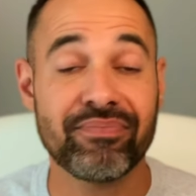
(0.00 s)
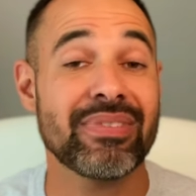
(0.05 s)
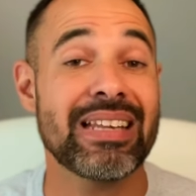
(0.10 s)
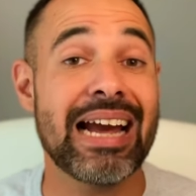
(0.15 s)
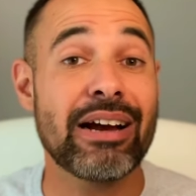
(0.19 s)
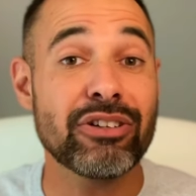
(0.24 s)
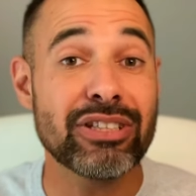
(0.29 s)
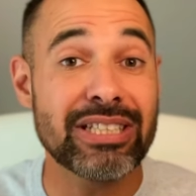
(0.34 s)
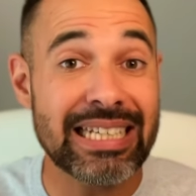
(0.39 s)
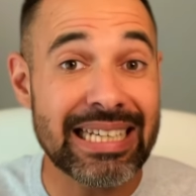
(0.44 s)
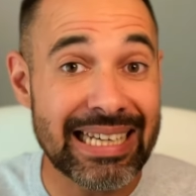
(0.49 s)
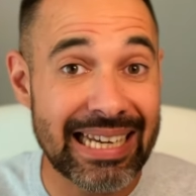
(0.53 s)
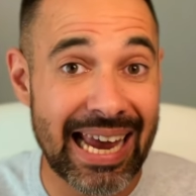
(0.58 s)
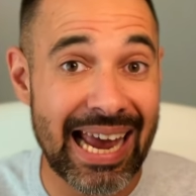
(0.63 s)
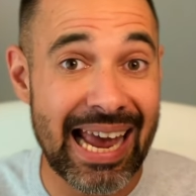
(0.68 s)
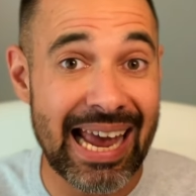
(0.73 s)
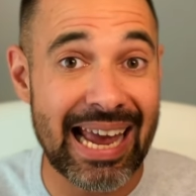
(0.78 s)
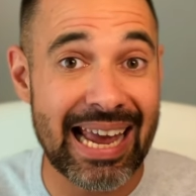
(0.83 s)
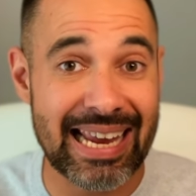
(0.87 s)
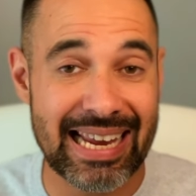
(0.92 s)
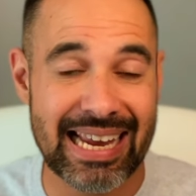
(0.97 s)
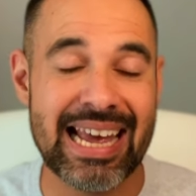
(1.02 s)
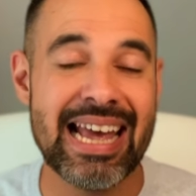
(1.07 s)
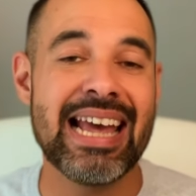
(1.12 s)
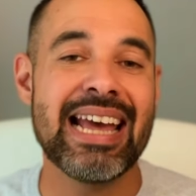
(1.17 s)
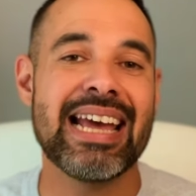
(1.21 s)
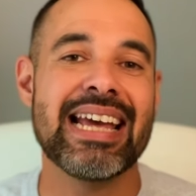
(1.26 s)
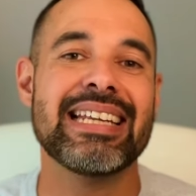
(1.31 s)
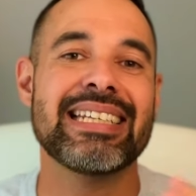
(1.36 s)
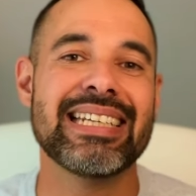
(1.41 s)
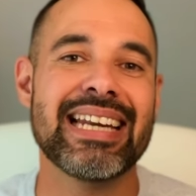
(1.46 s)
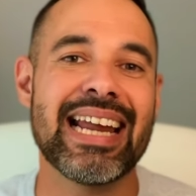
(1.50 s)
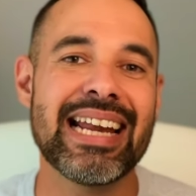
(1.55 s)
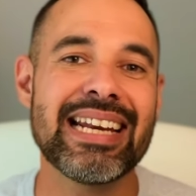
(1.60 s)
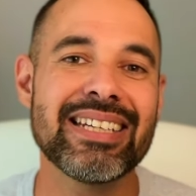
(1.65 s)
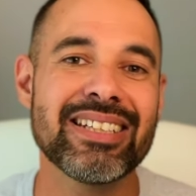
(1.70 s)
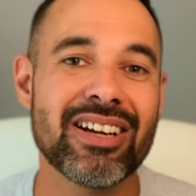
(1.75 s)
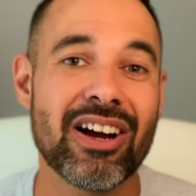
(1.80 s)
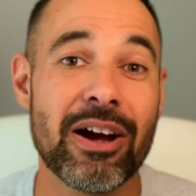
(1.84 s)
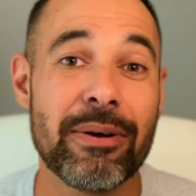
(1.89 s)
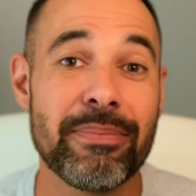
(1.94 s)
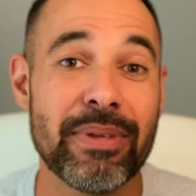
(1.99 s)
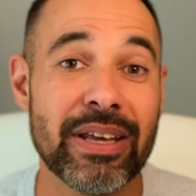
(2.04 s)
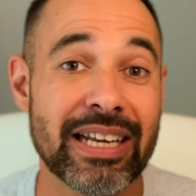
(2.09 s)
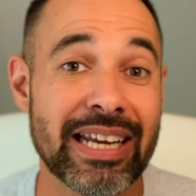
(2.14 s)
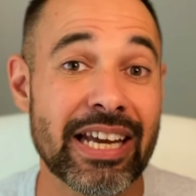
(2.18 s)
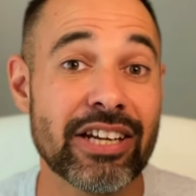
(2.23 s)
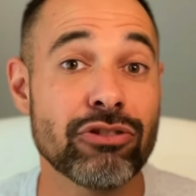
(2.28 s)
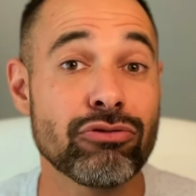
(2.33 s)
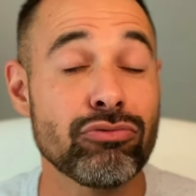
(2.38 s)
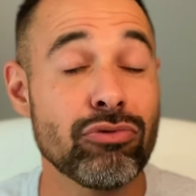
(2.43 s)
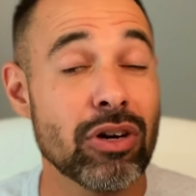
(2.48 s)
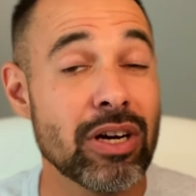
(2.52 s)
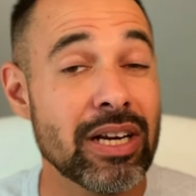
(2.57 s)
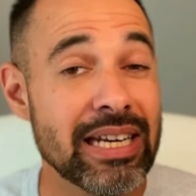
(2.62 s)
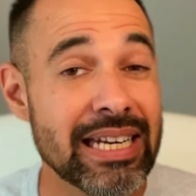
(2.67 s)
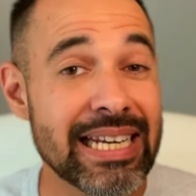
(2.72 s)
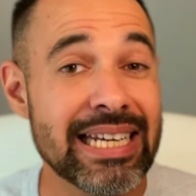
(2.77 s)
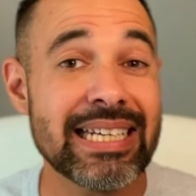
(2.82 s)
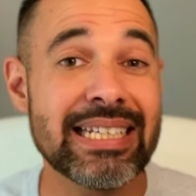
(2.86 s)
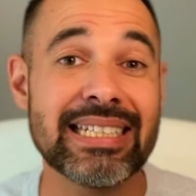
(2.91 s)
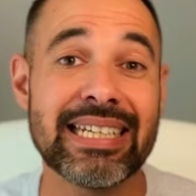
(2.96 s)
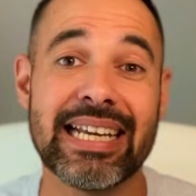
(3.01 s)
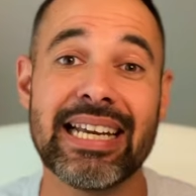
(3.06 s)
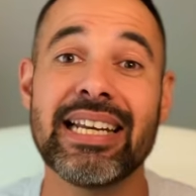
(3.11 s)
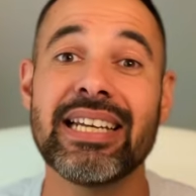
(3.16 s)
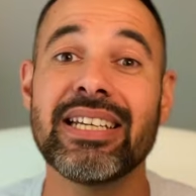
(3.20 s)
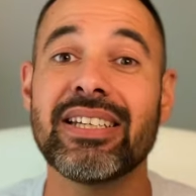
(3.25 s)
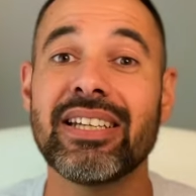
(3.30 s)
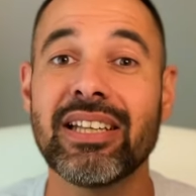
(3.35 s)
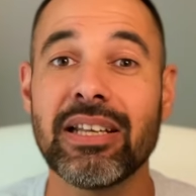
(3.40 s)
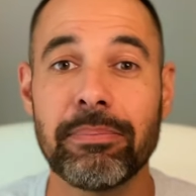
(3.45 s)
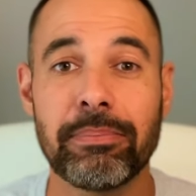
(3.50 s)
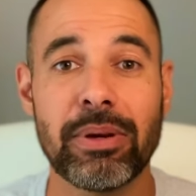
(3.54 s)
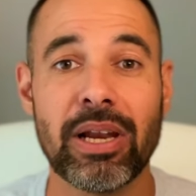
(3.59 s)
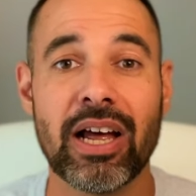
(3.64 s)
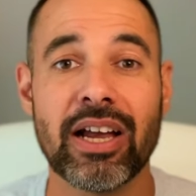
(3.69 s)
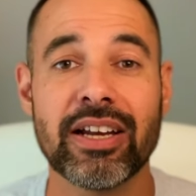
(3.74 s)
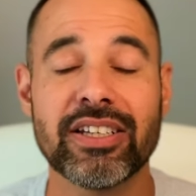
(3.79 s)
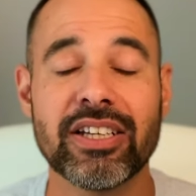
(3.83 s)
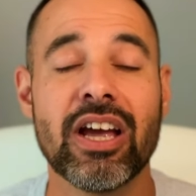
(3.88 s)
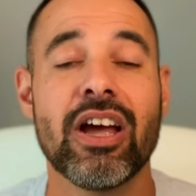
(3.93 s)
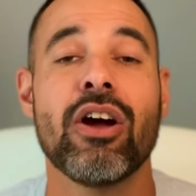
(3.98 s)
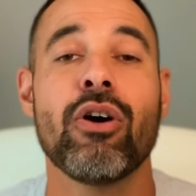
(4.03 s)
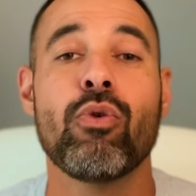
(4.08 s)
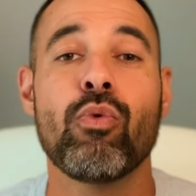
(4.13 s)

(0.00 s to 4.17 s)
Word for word: Now CK is an enzyme that gets released into the blood